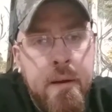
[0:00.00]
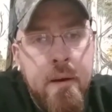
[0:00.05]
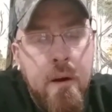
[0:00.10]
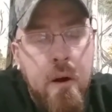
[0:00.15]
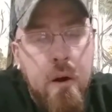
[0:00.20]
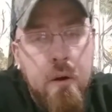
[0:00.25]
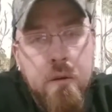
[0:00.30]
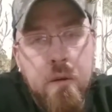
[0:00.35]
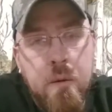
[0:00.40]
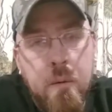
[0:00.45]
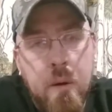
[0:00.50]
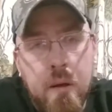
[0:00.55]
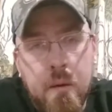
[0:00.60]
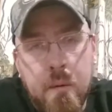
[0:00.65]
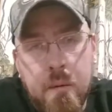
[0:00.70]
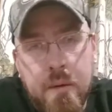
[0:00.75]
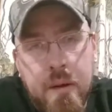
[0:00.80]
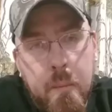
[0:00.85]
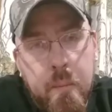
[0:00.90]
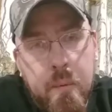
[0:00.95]
all you
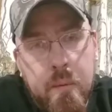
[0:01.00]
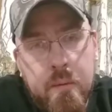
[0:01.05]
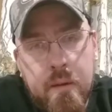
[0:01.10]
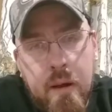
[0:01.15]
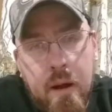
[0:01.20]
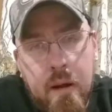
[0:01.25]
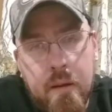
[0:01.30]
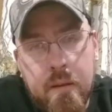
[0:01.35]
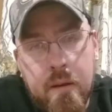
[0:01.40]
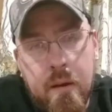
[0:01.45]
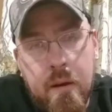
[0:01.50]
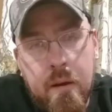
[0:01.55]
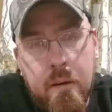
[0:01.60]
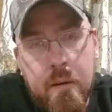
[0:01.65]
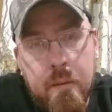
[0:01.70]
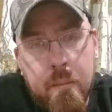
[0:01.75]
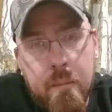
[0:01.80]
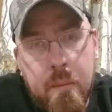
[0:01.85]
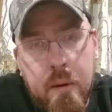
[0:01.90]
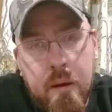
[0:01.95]
other dippers out
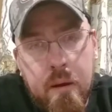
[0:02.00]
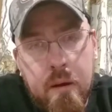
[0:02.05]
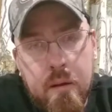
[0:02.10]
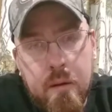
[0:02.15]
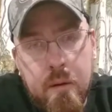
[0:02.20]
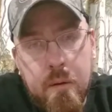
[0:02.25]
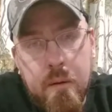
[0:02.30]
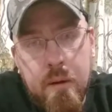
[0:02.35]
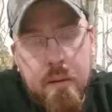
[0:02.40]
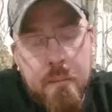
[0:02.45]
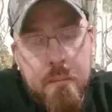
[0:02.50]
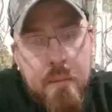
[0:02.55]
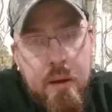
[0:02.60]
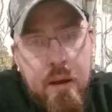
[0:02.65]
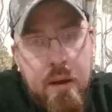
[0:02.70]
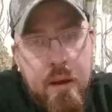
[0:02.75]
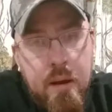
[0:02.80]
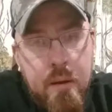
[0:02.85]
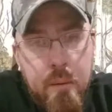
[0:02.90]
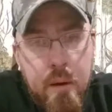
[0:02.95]
there, including
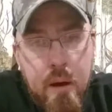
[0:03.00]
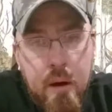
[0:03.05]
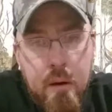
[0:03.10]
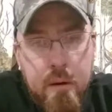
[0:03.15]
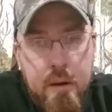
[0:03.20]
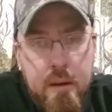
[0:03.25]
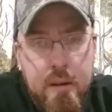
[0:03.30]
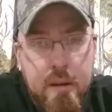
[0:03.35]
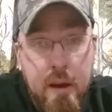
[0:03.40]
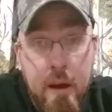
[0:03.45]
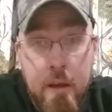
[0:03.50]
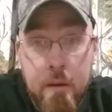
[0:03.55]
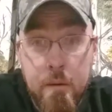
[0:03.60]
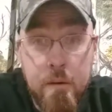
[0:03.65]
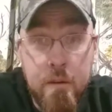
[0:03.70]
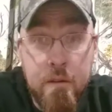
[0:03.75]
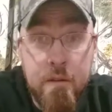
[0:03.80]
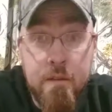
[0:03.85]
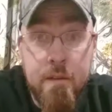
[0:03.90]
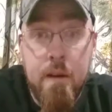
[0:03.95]
me, we all get together
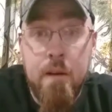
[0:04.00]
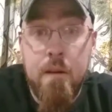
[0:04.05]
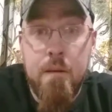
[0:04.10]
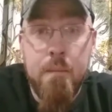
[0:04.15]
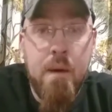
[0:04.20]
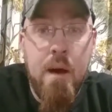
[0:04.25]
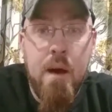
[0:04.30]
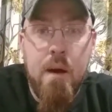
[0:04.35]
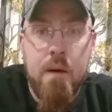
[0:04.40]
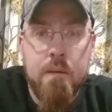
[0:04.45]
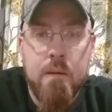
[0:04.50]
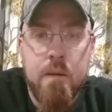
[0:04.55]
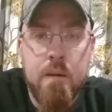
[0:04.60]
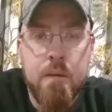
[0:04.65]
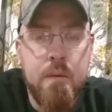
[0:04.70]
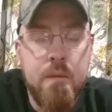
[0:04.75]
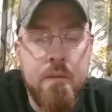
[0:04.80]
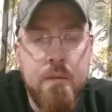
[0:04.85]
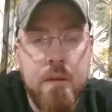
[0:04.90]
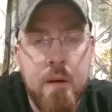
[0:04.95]
and sell them out
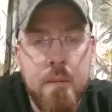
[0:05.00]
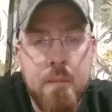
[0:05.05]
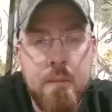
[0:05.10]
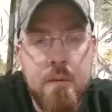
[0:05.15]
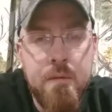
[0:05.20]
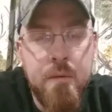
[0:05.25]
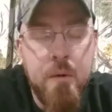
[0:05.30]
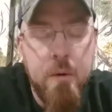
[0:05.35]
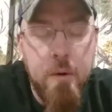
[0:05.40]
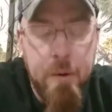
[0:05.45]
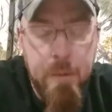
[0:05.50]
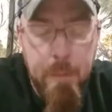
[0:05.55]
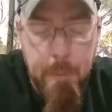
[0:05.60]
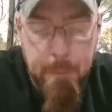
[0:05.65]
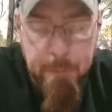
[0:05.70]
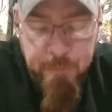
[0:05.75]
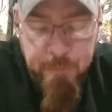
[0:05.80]
like we've done before.